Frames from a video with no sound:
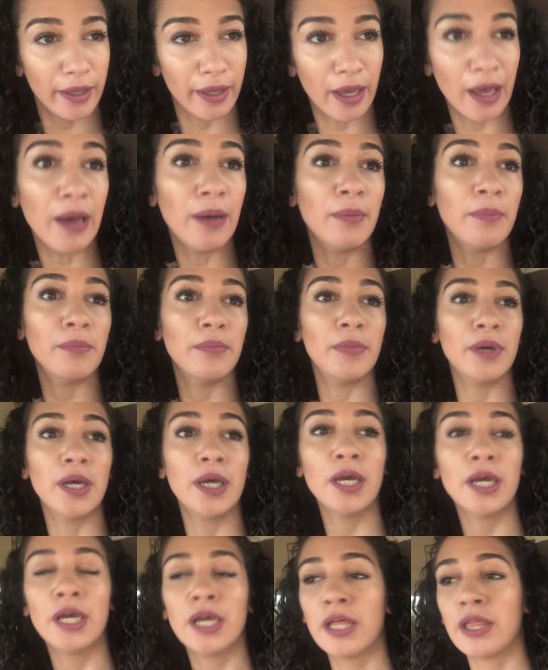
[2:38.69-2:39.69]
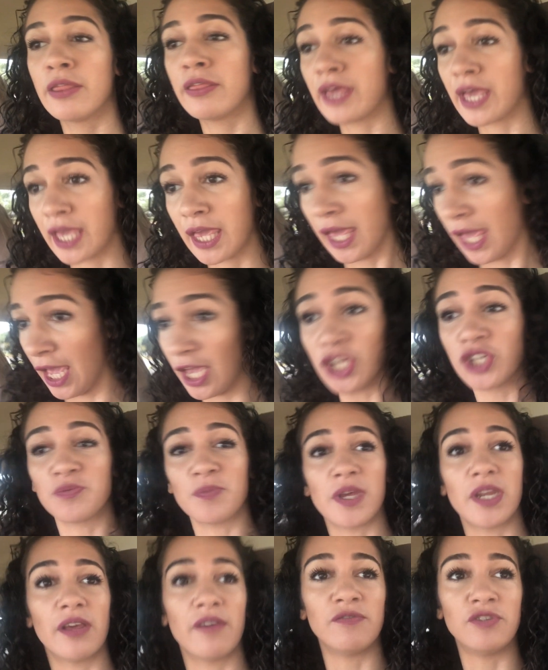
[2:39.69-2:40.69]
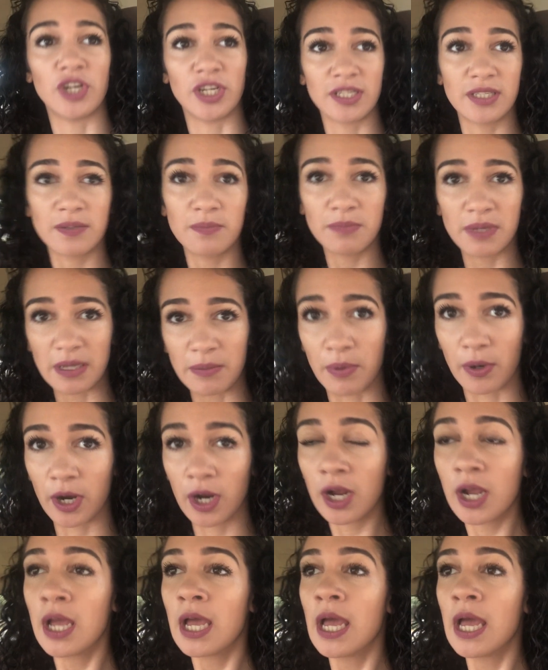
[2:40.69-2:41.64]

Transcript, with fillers: Um, the engagement of Justin Bieber.